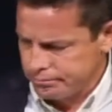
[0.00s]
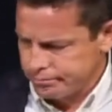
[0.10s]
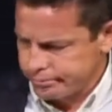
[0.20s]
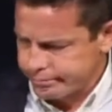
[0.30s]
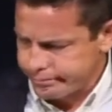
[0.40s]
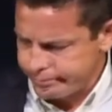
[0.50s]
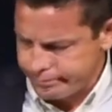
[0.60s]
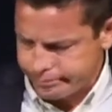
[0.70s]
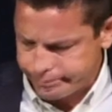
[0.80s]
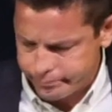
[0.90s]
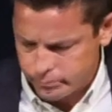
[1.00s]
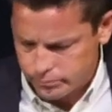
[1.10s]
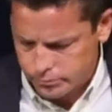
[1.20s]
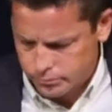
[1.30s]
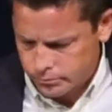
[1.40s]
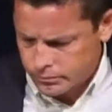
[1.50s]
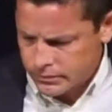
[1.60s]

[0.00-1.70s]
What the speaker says: [no speech]